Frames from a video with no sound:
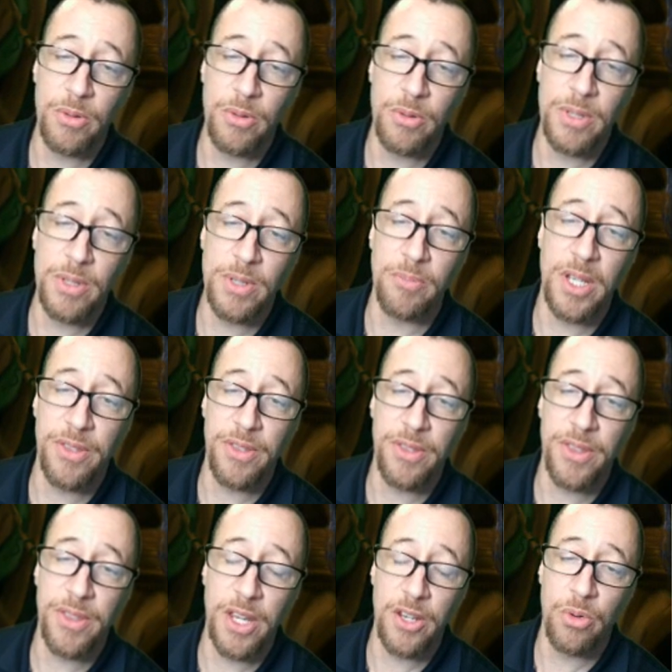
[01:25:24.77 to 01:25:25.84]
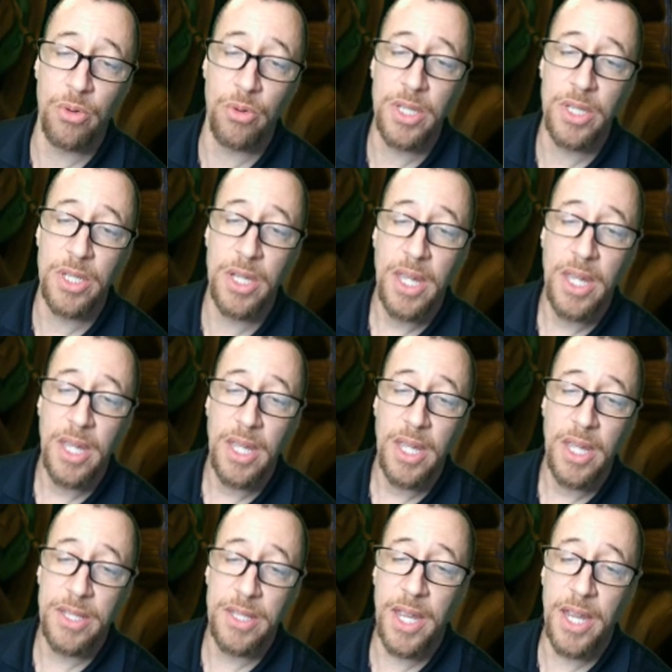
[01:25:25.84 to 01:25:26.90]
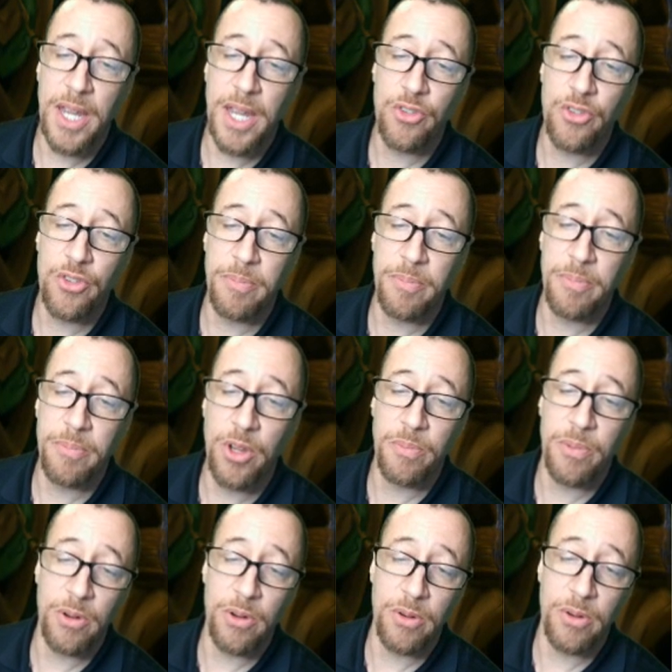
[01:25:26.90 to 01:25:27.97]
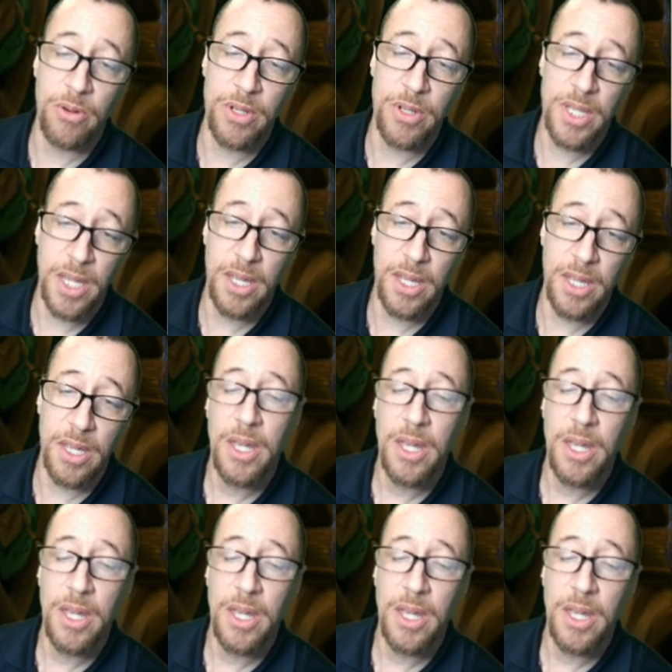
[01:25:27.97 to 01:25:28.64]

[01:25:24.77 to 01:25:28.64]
something to think towards, is can you trap your opponent's queen.